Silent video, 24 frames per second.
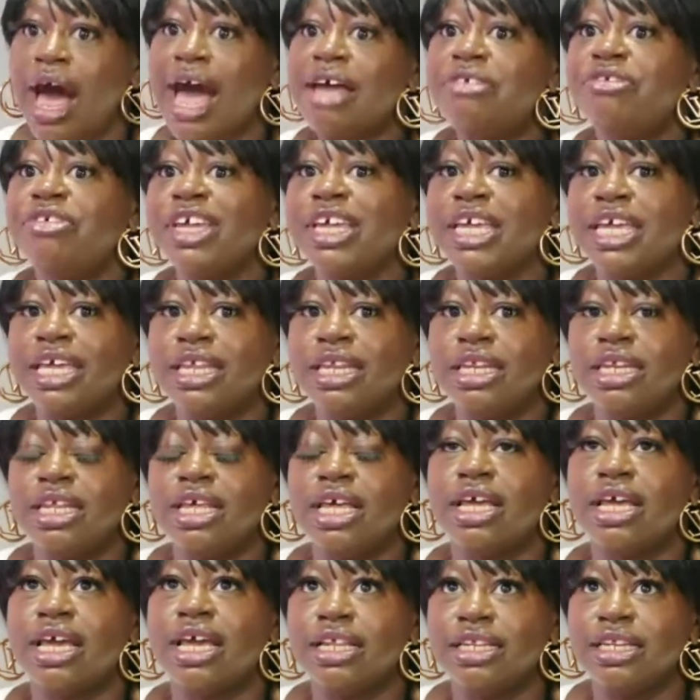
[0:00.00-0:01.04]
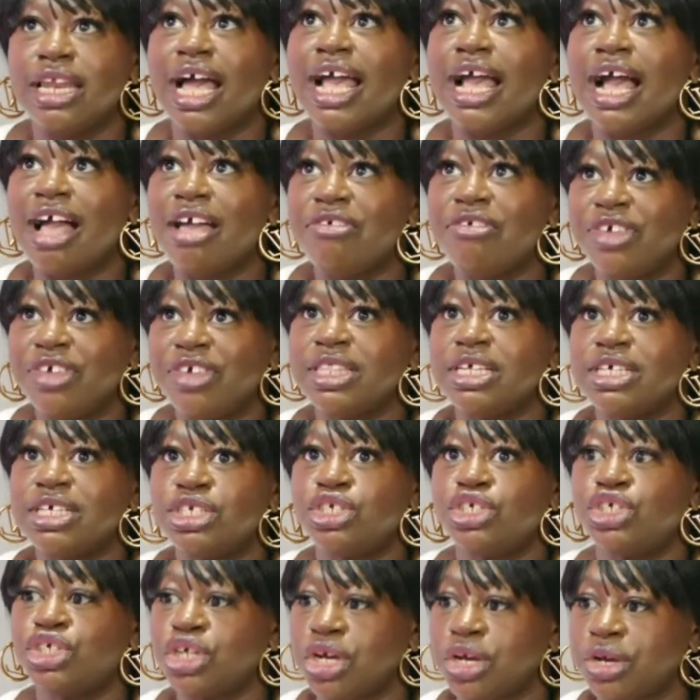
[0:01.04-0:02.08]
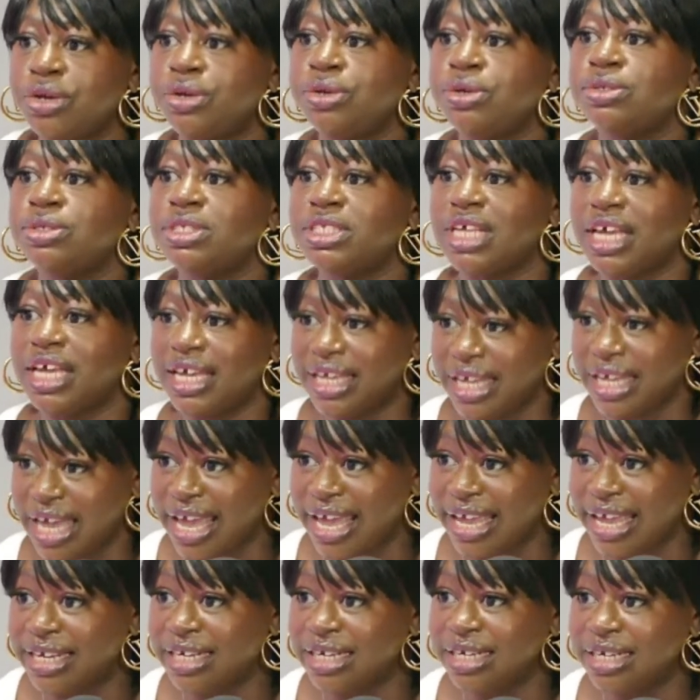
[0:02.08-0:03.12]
I think like I think this shows again.